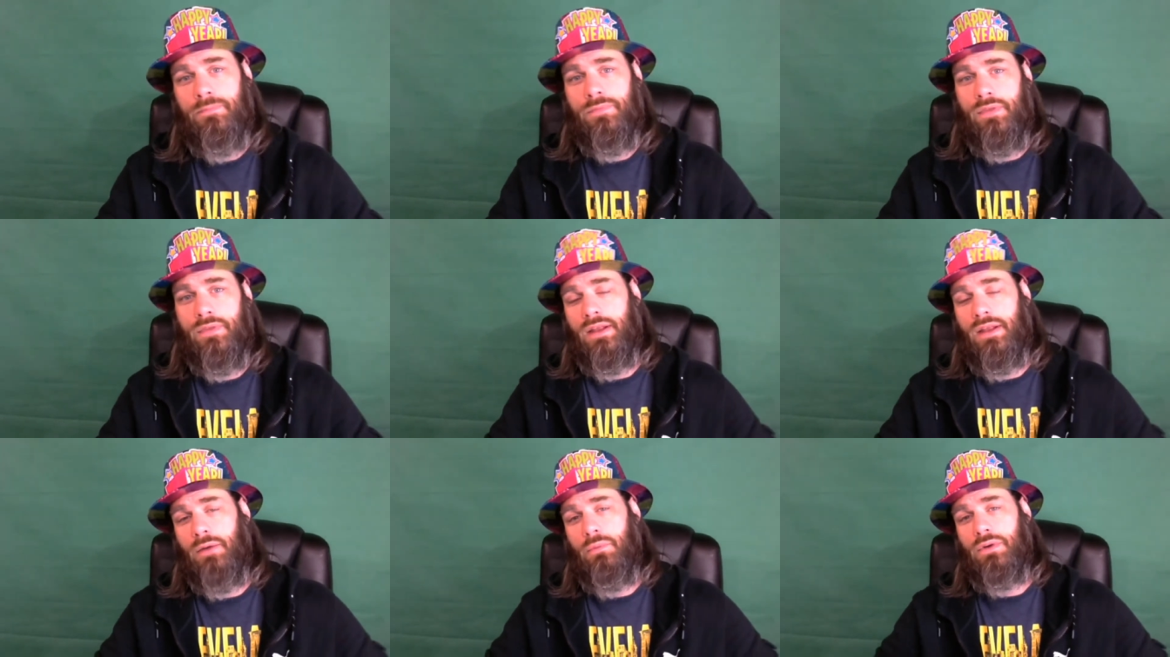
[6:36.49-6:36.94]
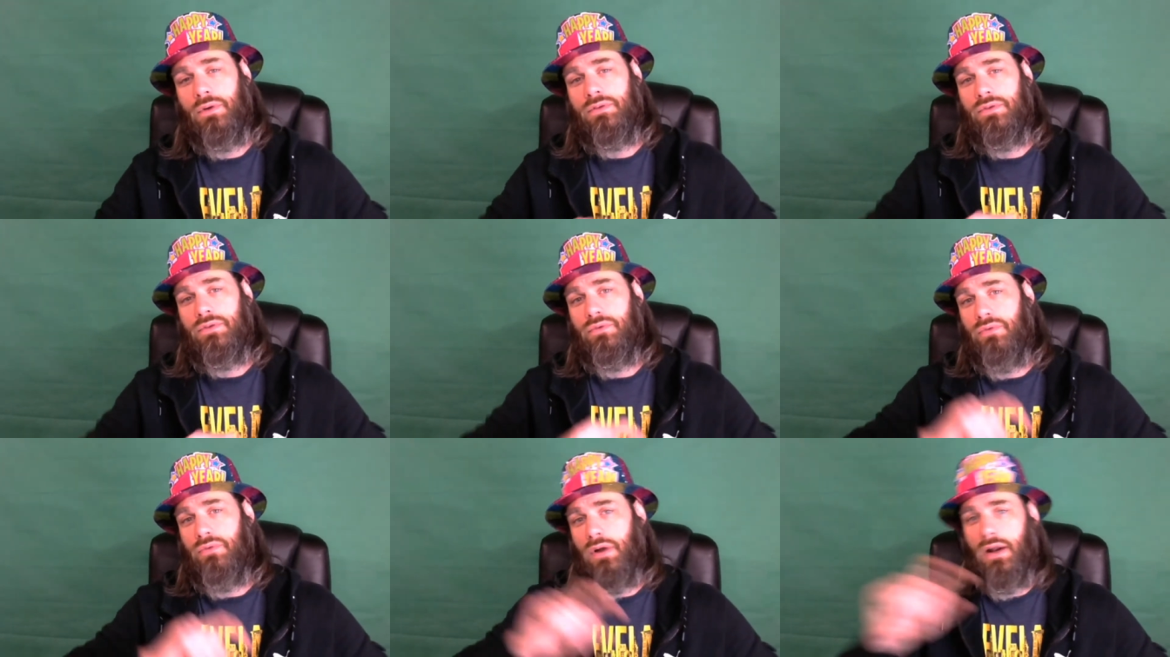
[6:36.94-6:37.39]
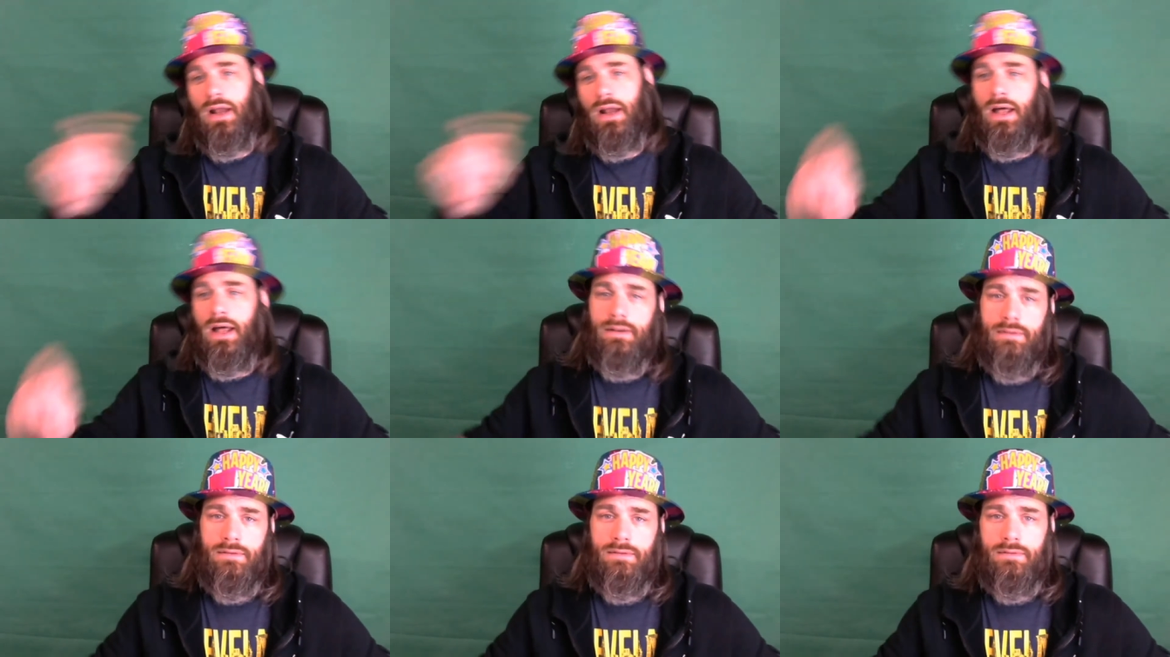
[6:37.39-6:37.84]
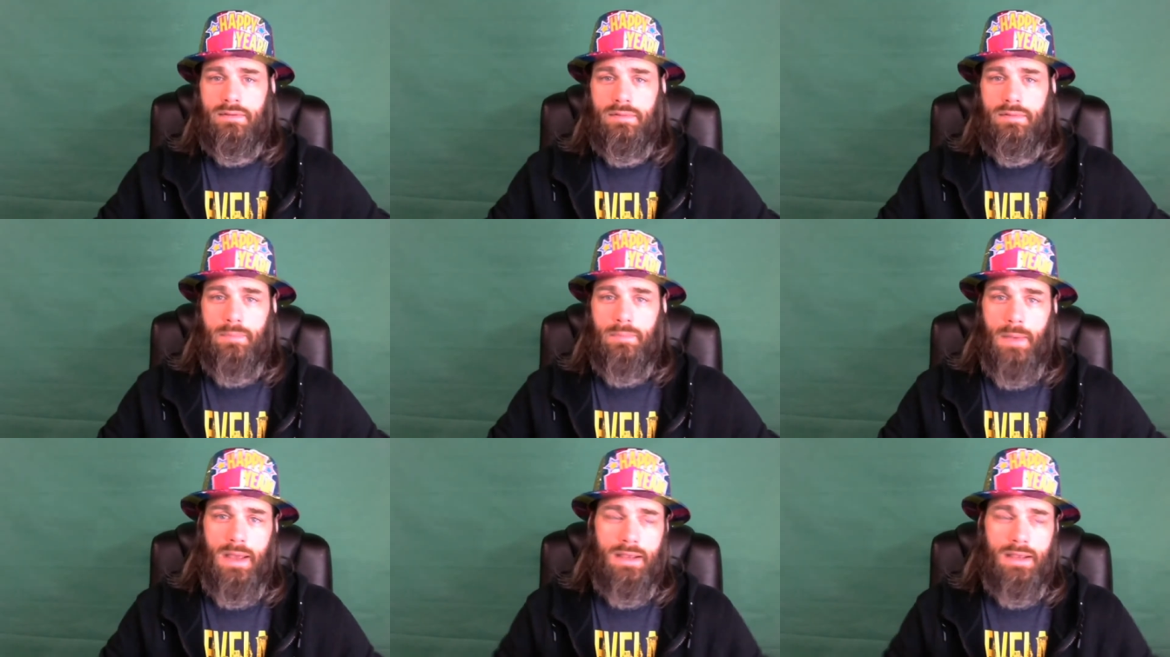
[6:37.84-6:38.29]
And then once you run out of
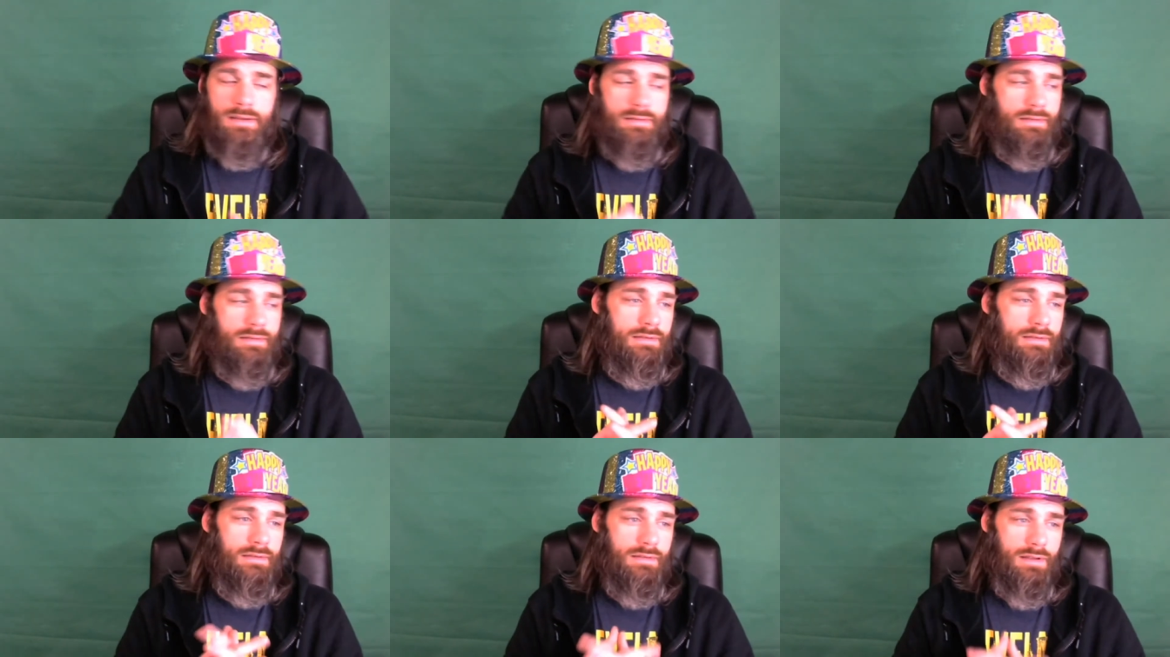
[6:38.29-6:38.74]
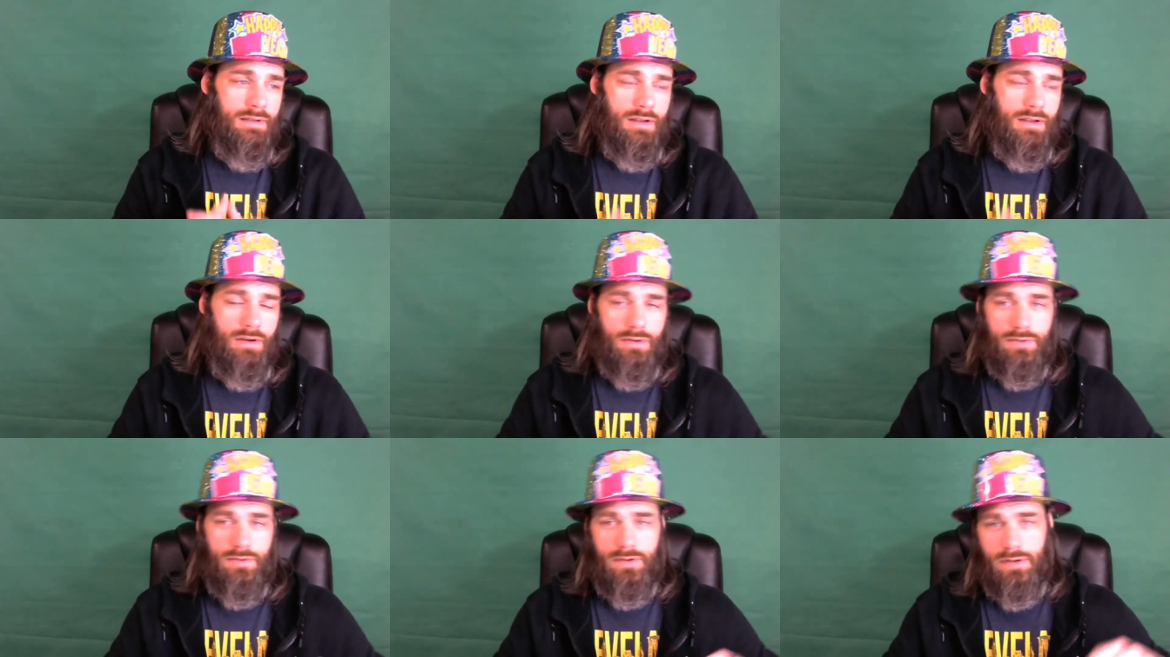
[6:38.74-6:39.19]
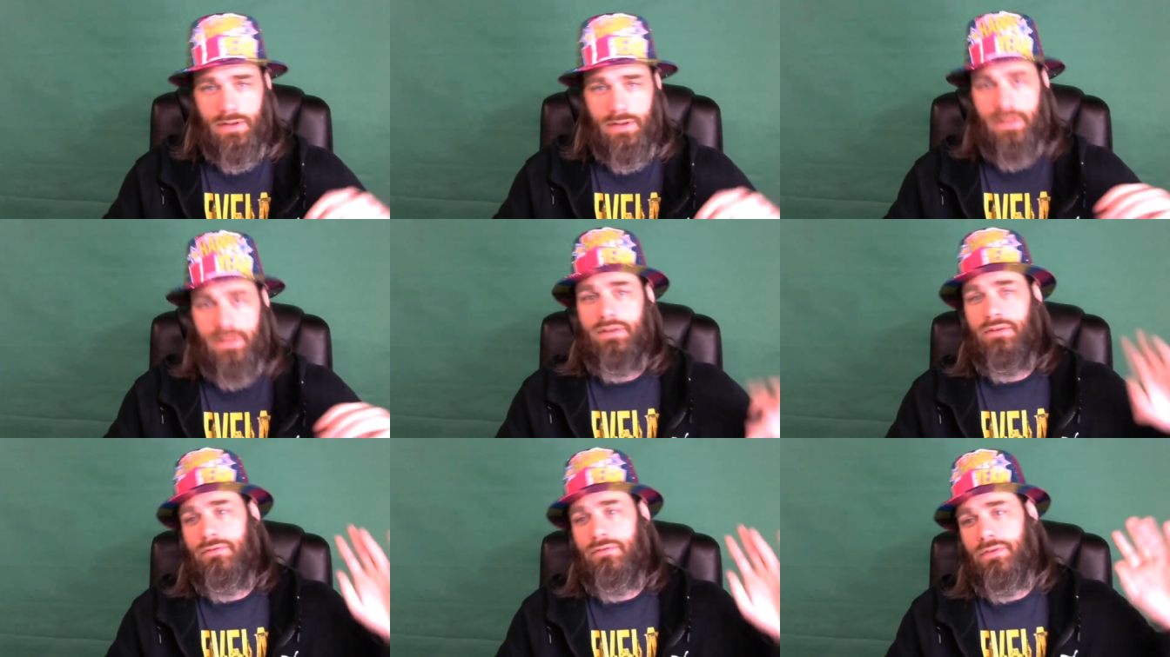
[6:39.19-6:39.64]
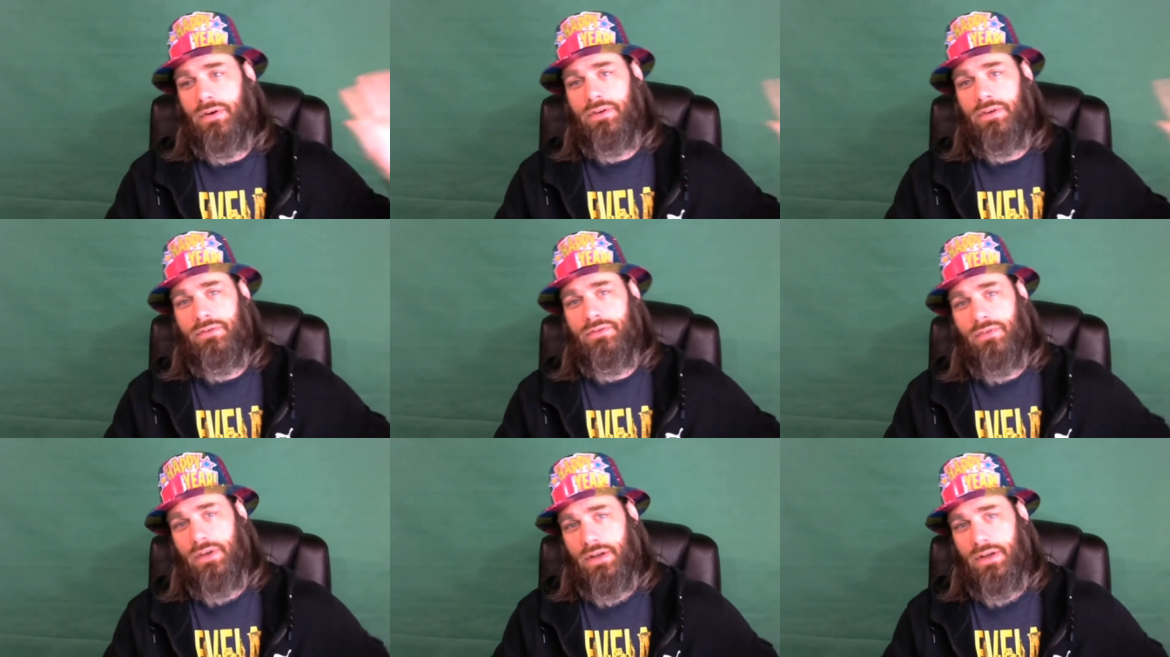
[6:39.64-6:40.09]
space, it'll delete the
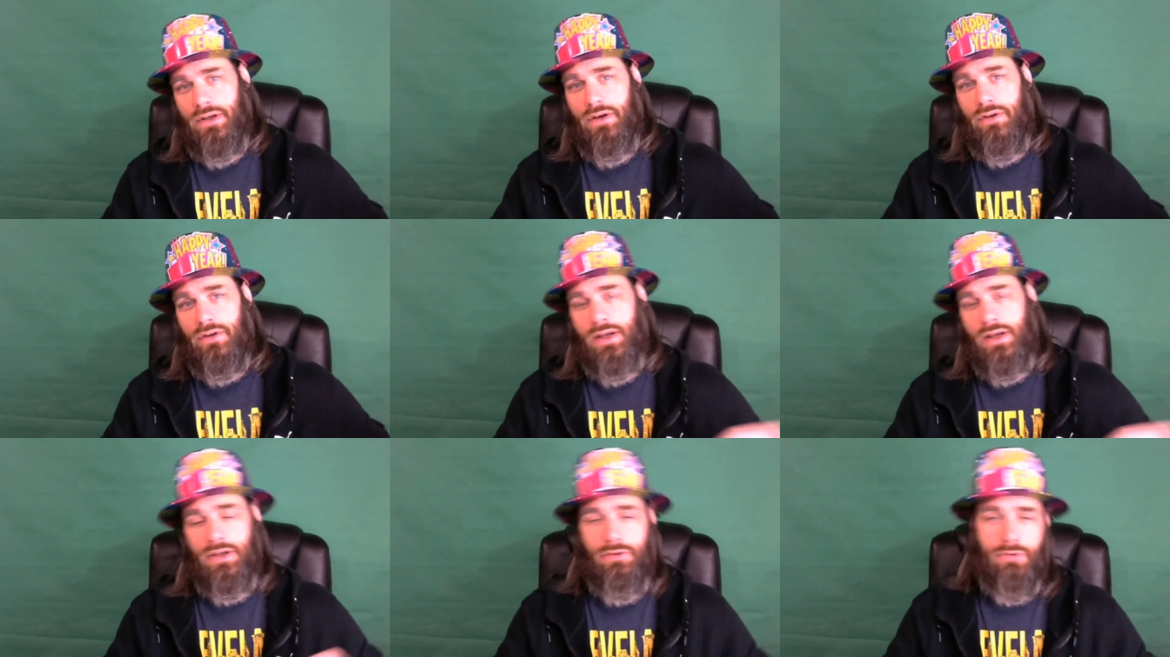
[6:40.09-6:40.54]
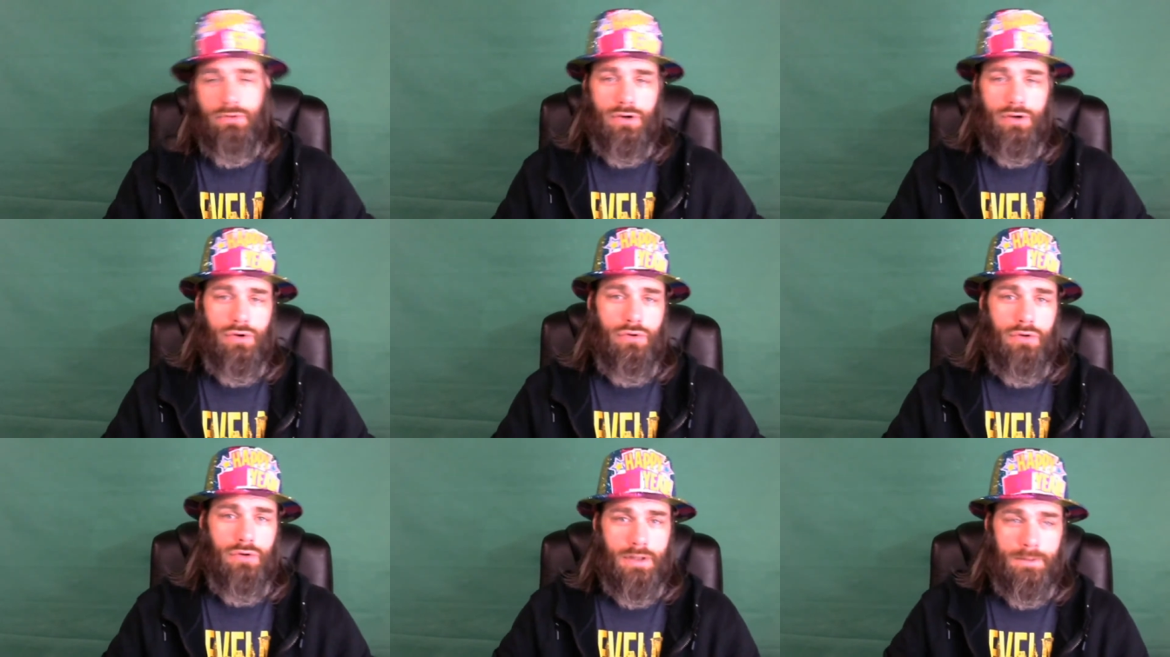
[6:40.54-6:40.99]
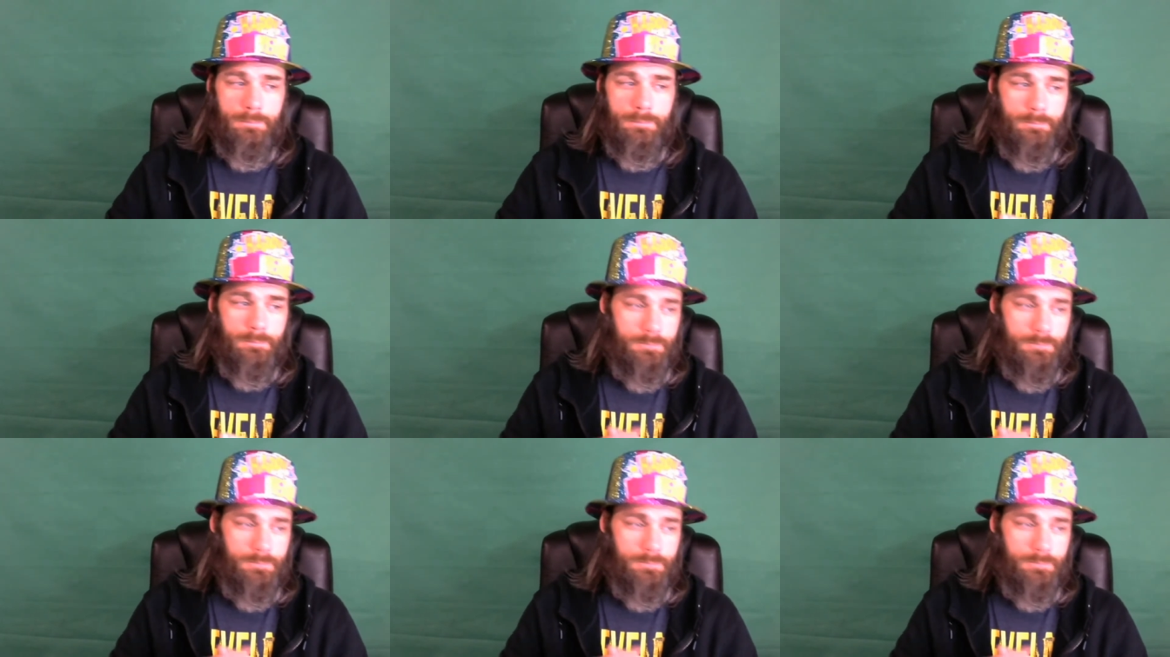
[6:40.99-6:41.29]
first video that you recorded